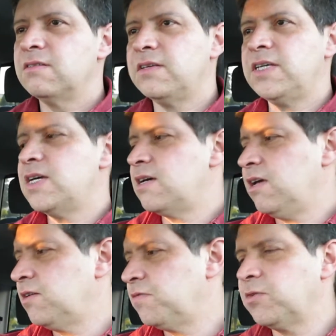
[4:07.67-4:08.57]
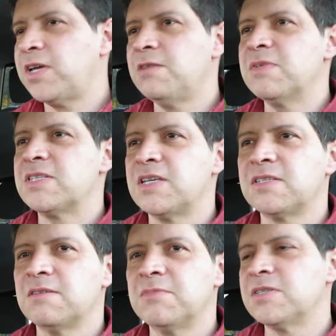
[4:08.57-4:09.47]
The infotainment
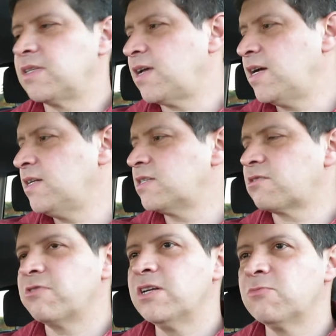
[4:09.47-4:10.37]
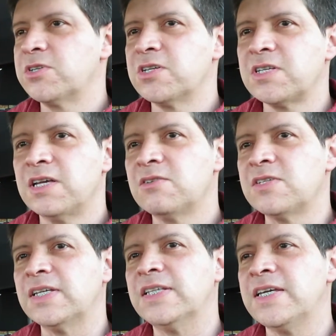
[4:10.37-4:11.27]
system is a tiny screen with just
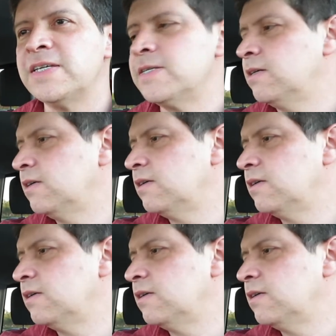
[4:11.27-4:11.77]
LCD